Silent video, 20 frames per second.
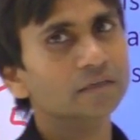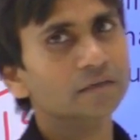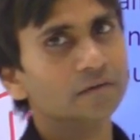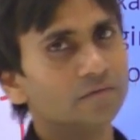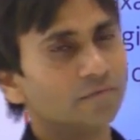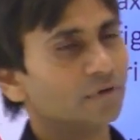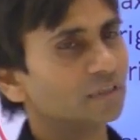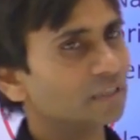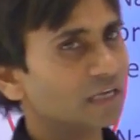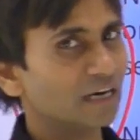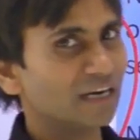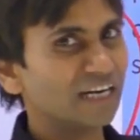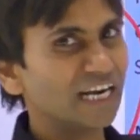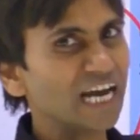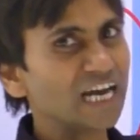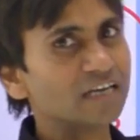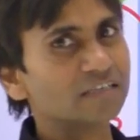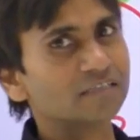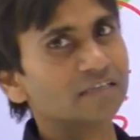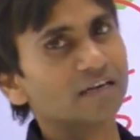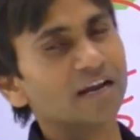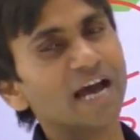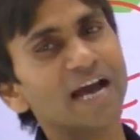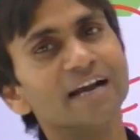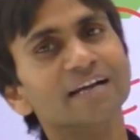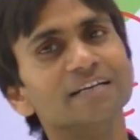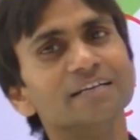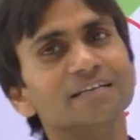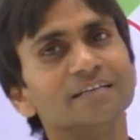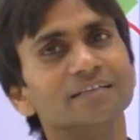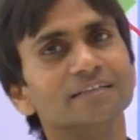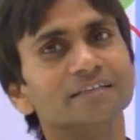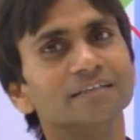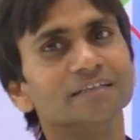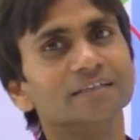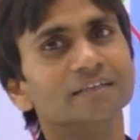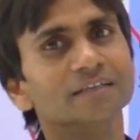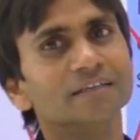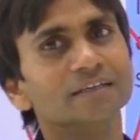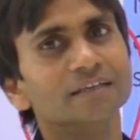but the Naxalite
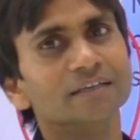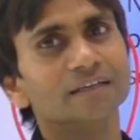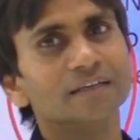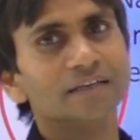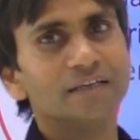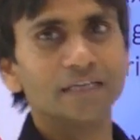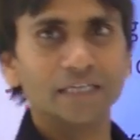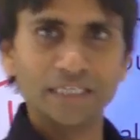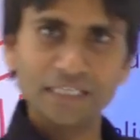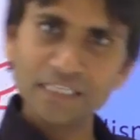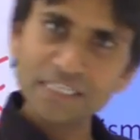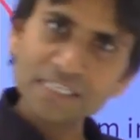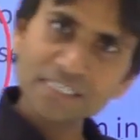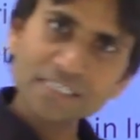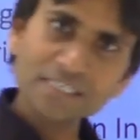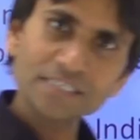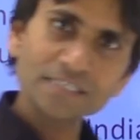is